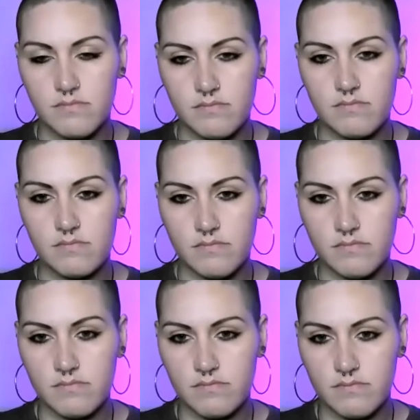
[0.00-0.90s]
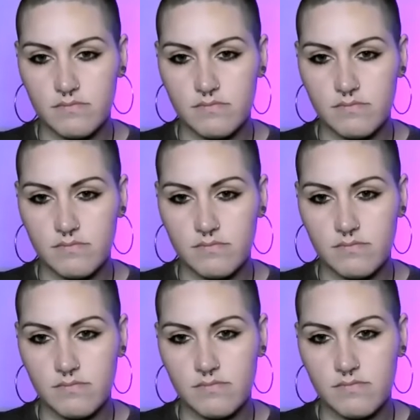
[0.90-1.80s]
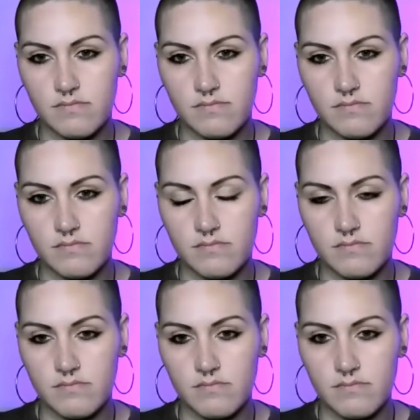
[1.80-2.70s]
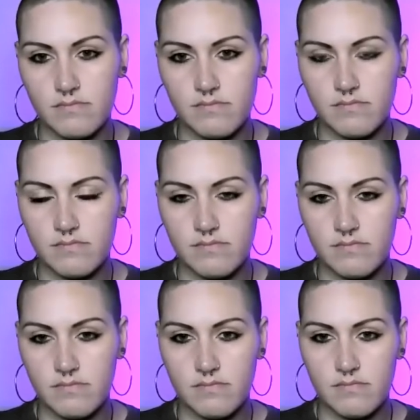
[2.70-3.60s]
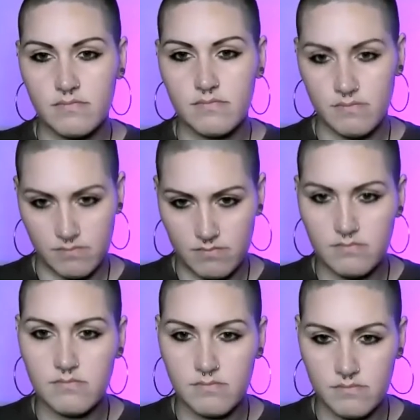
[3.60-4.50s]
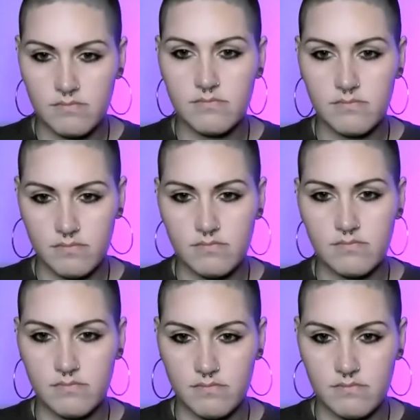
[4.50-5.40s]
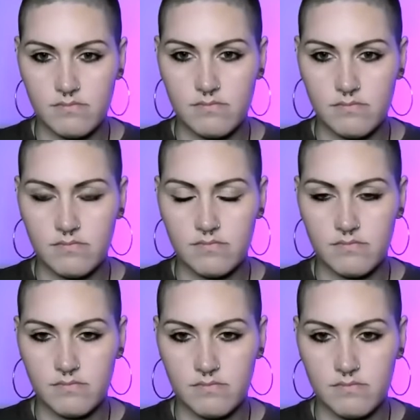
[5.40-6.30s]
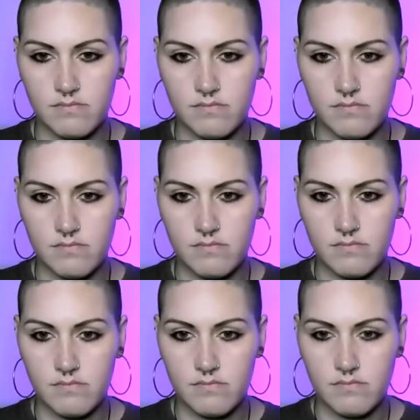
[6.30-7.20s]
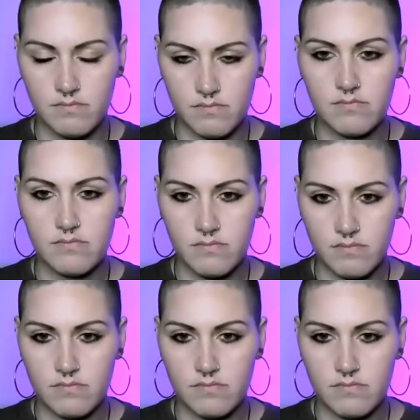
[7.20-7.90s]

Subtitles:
No words are spoken by the person on screen.